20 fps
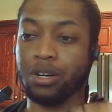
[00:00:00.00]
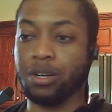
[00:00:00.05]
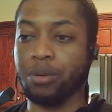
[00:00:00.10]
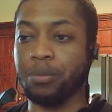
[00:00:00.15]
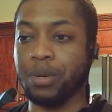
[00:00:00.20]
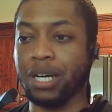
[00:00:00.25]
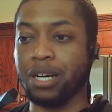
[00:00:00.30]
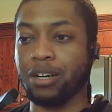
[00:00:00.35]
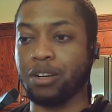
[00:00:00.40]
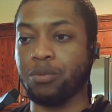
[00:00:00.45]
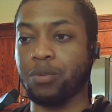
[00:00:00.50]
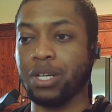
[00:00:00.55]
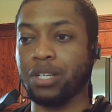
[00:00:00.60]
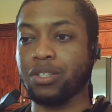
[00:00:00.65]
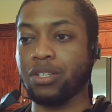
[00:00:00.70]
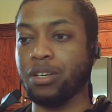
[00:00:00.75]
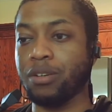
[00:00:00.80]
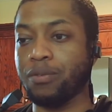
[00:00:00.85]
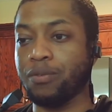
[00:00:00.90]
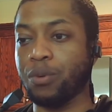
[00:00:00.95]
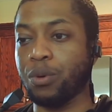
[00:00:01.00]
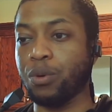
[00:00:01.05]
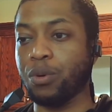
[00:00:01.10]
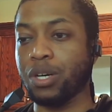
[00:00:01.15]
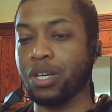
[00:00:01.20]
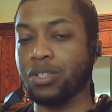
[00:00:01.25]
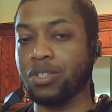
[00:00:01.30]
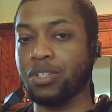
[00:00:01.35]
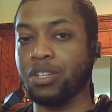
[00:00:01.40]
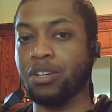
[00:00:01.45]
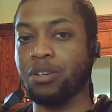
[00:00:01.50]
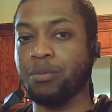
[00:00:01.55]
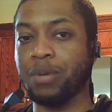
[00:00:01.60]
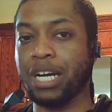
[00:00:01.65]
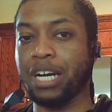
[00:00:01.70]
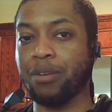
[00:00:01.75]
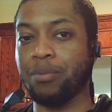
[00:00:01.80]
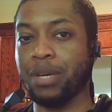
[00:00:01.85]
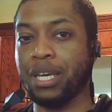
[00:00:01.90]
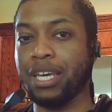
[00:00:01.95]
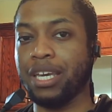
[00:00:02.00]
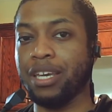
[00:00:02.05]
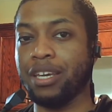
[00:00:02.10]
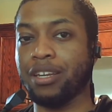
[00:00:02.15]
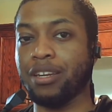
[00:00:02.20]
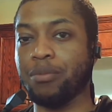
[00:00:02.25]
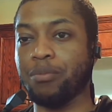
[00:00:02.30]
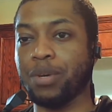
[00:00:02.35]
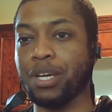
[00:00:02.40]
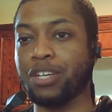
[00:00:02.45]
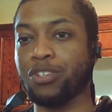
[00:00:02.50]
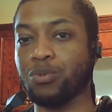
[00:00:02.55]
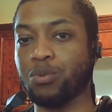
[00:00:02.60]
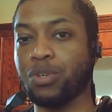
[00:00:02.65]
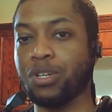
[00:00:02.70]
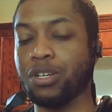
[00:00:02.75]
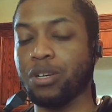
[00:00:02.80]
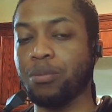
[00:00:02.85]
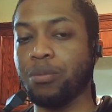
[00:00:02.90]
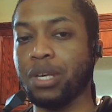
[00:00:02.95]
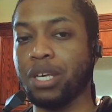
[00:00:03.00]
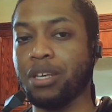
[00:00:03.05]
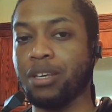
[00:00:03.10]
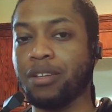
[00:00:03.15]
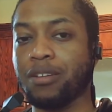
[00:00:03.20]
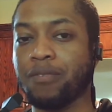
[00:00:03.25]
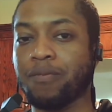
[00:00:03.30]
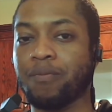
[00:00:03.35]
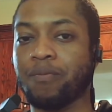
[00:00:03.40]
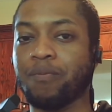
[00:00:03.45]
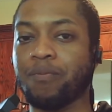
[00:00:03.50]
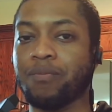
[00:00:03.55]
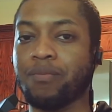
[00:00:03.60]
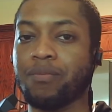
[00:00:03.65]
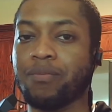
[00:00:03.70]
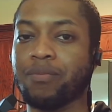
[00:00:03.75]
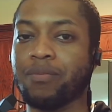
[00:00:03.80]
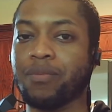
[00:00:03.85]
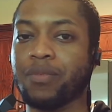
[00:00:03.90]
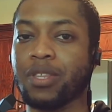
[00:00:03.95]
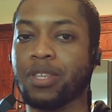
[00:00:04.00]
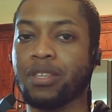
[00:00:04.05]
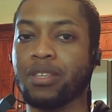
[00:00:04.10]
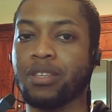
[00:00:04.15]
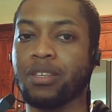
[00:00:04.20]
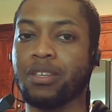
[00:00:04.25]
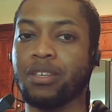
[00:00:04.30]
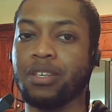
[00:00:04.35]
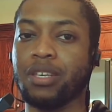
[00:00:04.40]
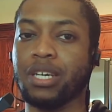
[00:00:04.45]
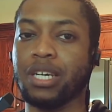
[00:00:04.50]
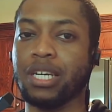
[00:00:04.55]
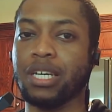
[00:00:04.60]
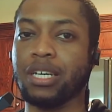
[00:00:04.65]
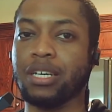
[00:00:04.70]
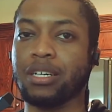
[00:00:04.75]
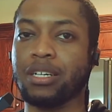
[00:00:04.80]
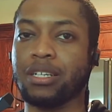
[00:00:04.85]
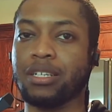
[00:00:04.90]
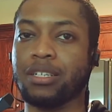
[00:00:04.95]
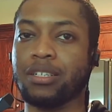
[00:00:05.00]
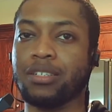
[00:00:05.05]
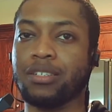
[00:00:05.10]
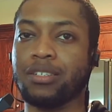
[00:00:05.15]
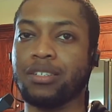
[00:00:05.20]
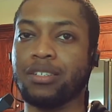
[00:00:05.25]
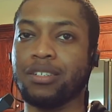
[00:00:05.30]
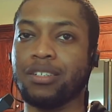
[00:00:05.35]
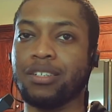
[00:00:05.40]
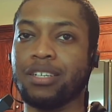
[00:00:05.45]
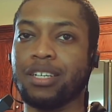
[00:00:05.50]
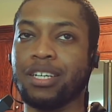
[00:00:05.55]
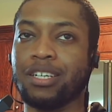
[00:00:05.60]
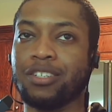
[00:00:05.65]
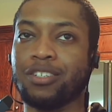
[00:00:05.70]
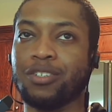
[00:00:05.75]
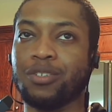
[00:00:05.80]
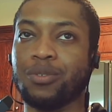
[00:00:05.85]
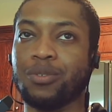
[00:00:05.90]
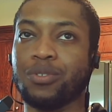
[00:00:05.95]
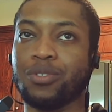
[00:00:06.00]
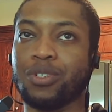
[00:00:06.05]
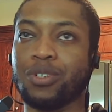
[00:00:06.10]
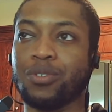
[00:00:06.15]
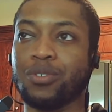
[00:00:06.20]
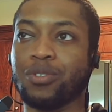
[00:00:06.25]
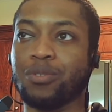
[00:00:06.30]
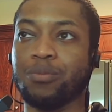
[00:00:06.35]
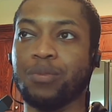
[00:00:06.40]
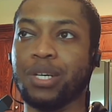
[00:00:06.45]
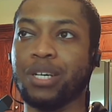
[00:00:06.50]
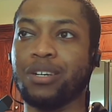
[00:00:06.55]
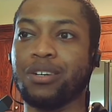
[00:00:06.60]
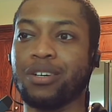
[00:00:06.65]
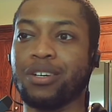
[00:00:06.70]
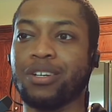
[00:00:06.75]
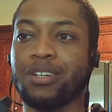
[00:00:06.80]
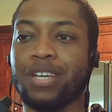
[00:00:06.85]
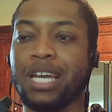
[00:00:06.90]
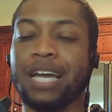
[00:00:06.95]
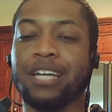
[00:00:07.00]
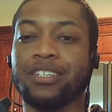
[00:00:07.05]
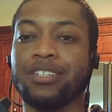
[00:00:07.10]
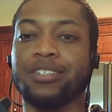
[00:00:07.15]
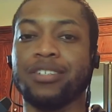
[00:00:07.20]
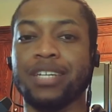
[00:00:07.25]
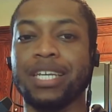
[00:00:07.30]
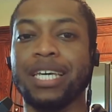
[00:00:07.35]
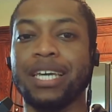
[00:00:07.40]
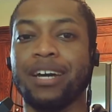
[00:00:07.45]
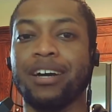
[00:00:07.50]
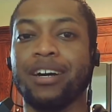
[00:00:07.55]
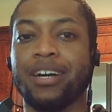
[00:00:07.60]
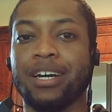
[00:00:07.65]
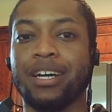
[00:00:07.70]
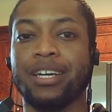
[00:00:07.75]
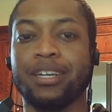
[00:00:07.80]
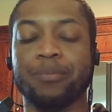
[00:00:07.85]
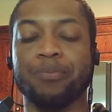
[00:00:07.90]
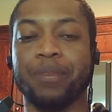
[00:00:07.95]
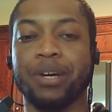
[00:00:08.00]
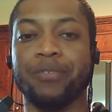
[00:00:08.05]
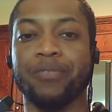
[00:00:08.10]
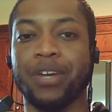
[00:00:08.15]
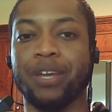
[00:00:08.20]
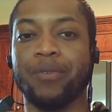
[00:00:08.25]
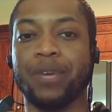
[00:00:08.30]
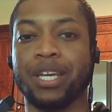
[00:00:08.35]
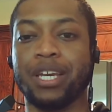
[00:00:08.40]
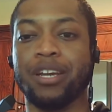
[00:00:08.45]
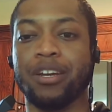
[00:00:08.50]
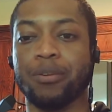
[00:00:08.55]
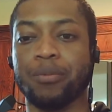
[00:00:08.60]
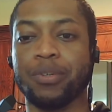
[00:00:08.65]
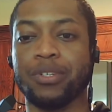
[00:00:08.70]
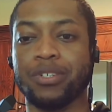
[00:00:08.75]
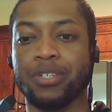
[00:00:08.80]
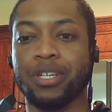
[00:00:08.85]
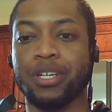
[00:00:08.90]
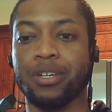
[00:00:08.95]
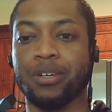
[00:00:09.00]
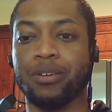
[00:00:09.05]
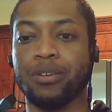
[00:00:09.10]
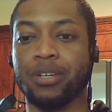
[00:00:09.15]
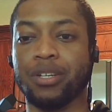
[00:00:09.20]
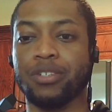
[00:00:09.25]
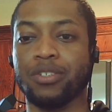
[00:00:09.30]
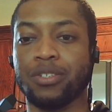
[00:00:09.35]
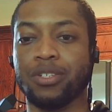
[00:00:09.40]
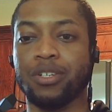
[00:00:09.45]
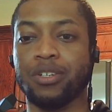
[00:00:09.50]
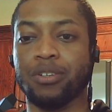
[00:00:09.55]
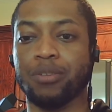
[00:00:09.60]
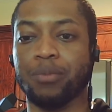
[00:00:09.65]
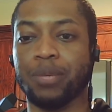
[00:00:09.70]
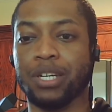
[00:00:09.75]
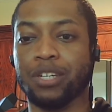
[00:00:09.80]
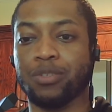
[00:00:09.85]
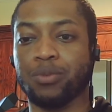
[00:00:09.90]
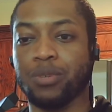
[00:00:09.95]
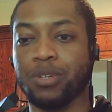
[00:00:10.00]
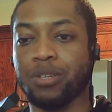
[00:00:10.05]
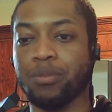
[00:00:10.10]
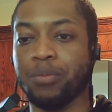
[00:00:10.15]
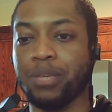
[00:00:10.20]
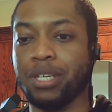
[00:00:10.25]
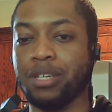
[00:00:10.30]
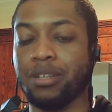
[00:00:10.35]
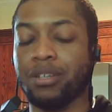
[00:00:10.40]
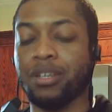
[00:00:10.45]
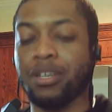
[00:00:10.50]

about. Resident Evil 4 is still, my opinion, the best one to me. Yeah, because introduced, it was a better, because not just Leon, my favorite character, but still, it's still the best one to me.